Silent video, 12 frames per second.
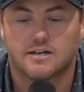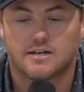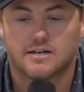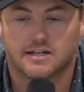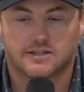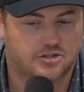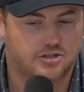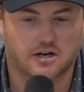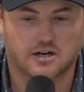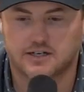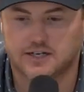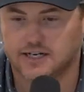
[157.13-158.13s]
It's
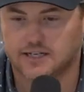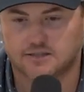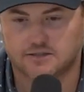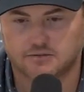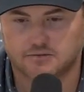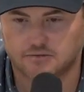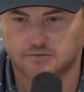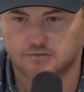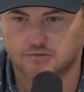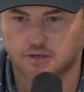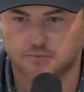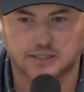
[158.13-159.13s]
dark. It's
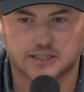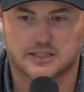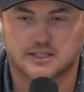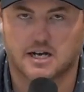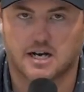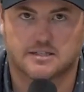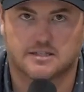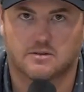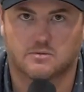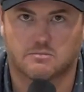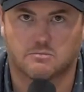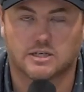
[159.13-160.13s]
completely socked in
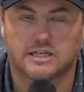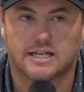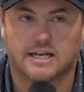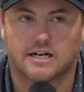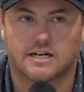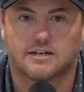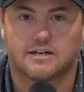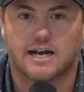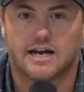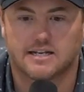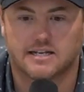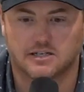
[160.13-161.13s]
with marine layer,
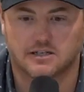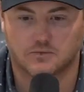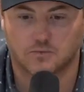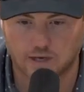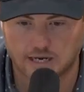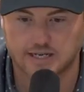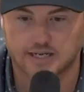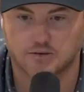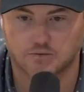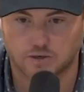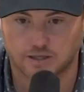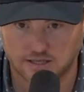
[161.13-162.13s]
and he went
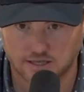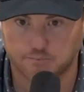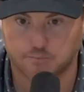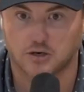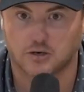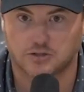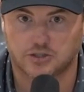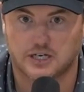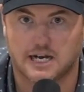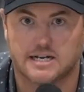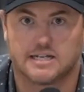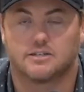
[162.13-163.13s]
in with the approach
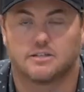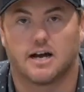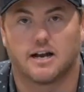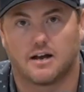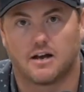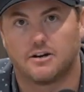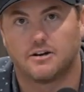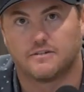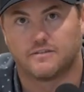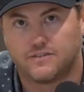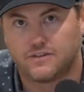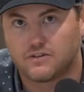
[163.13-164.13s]
and he got
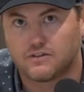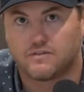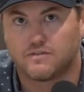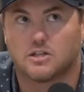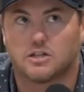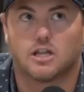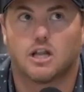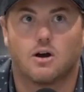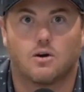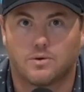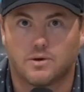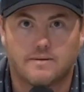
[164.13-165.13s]
150 foot
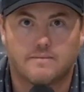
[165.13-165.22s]
low.